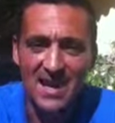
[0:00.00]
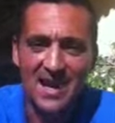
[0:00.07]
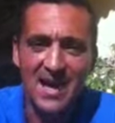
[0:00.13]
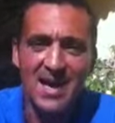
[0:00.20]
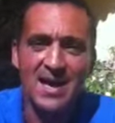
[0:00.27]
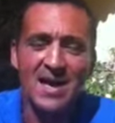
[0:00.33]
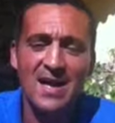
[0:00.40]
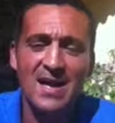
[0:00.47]

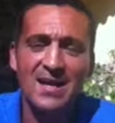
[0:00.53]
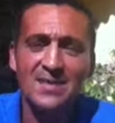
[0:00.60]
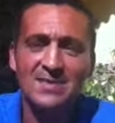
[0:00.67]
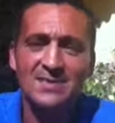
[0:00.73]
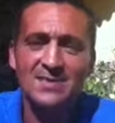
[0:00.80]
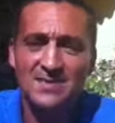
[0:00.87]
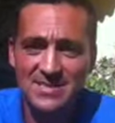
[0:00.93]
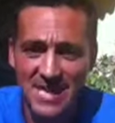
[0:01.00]

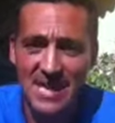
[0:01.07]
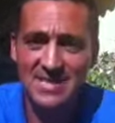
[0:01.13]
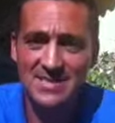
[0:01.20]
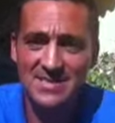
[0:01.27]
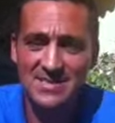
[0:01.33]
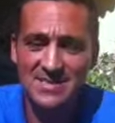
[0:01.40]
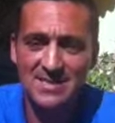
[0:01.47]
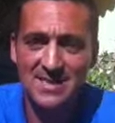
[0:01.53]
and
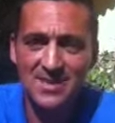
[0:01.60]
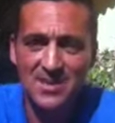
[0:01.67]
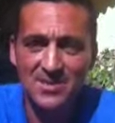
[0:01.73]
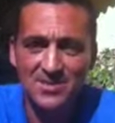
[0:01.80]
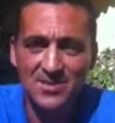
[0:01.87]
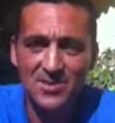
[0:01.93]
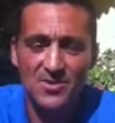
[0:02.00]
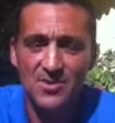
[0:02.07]
test
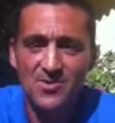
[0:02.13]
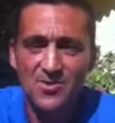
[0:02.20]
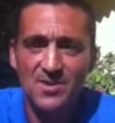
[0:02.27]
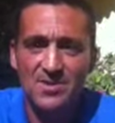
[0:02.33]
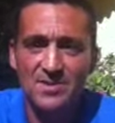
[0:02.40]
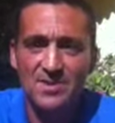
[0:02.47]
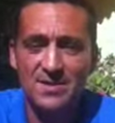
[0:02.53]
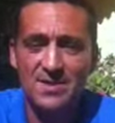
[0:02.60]
so you
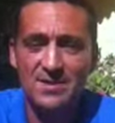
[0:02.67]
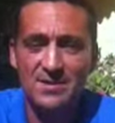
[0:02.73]
can